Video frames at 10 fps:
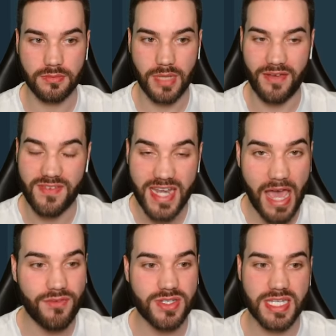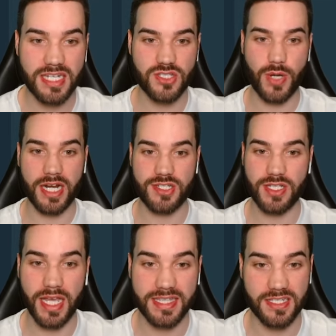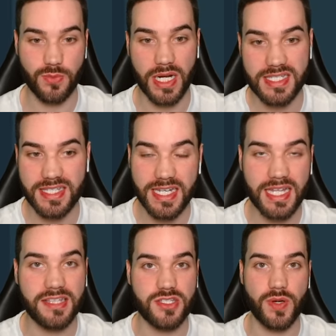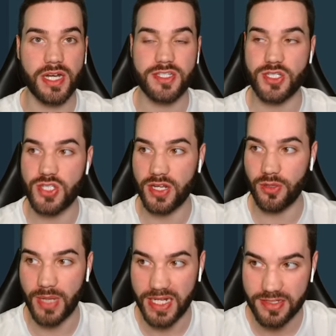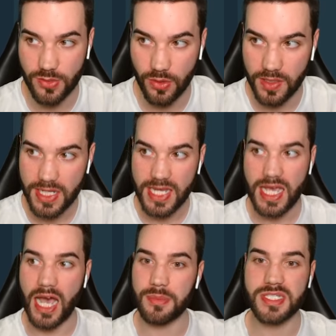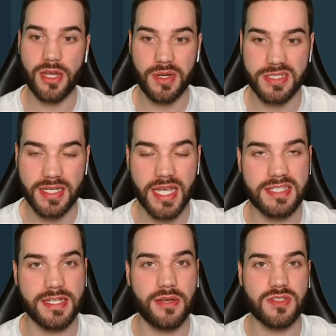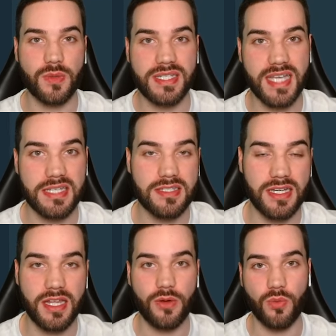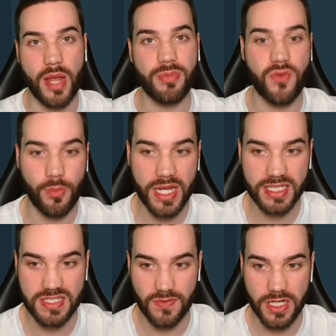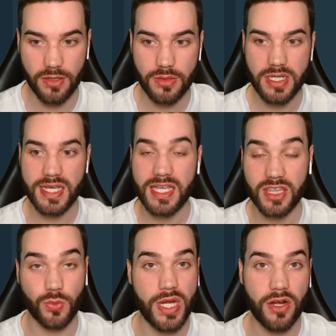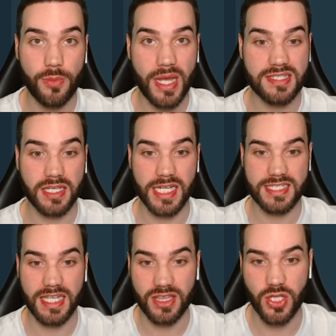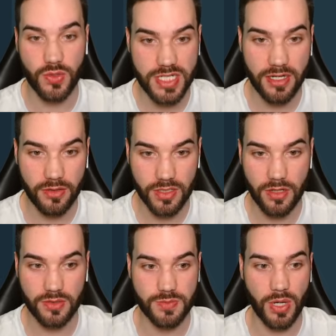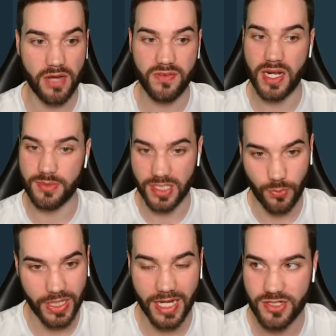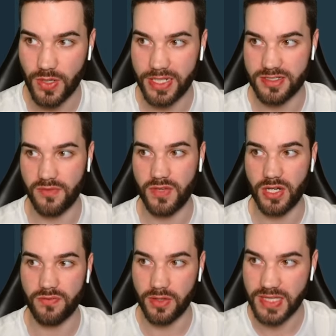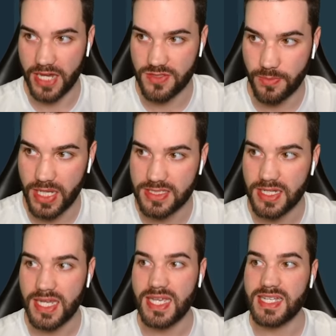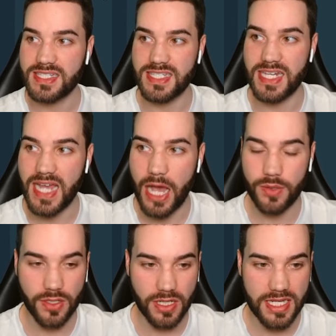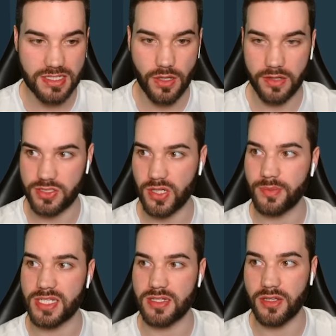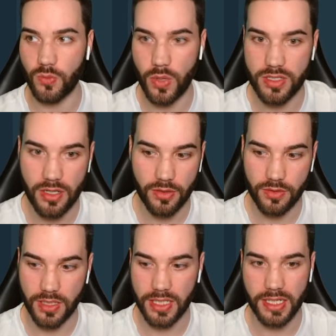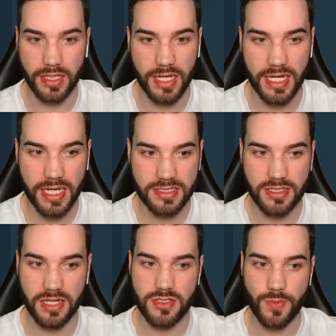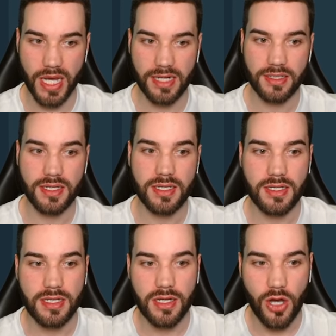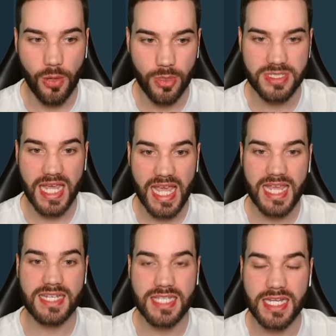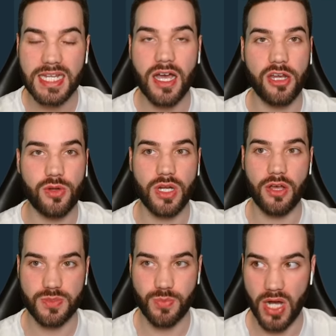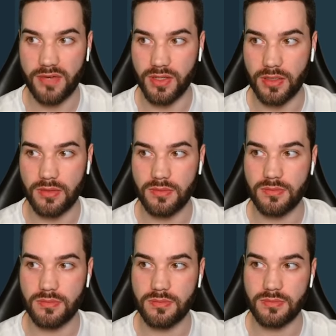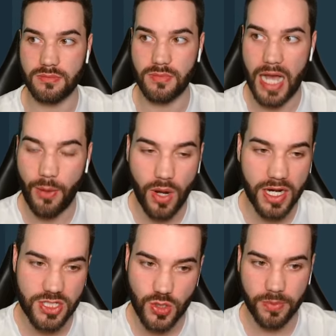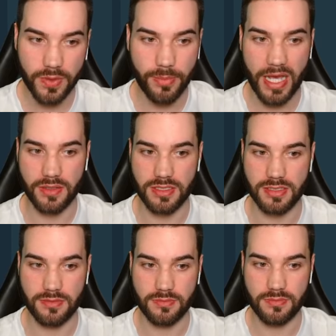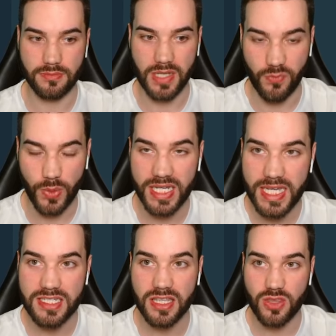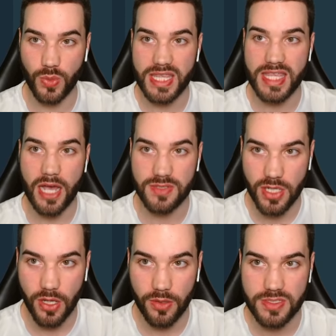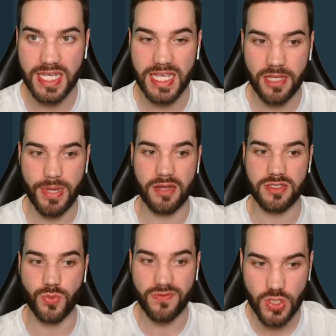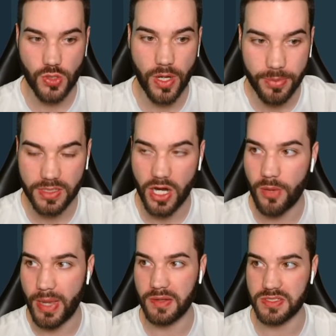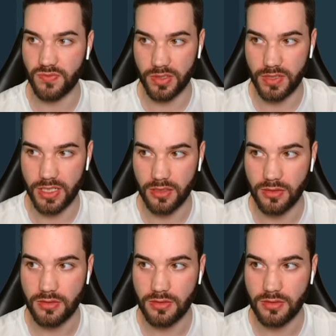I've never seen a strategy like this. When I seen it in the strategies channel in my Discord, I was curious to test it out, so I tested it out right before making this video. three hundred bets, like I said, one thousand three hundred dollars profit. I was like, we got to try this on video for one thousand bets. See how good it is long term. That's another one dollar uh, eight X, not too bad. Almost one thousand eight hundred dollars profit. I want to triple the balance. If we can get to three thousand dollars in the balance, we've tripled our balance for the video.